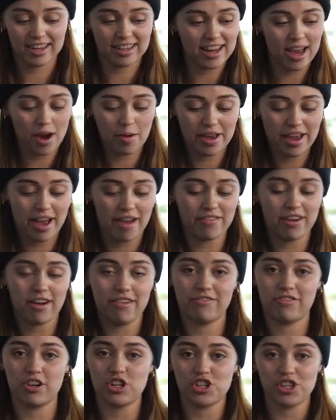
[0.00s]
Now we have our
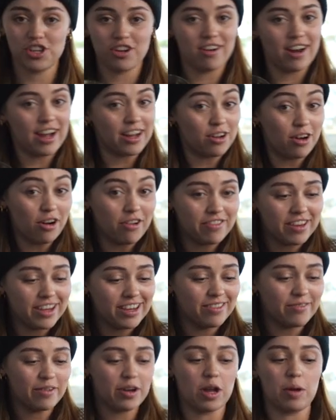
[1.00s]
freshly ground coffee.
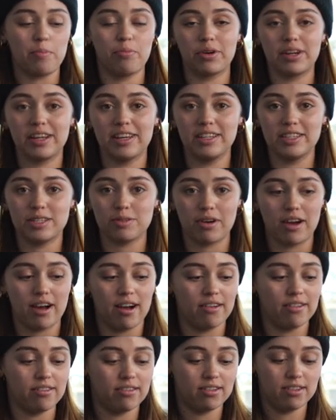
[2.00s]
We're gonna put it into
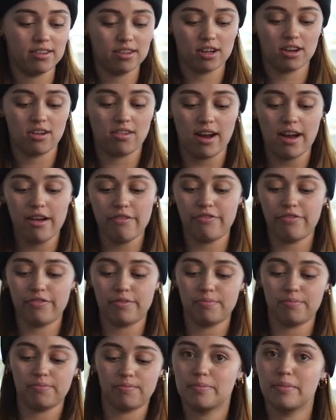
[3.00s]
our,
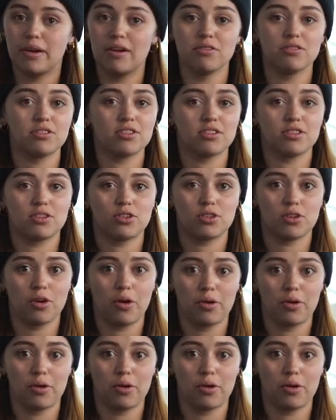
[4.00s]
smells so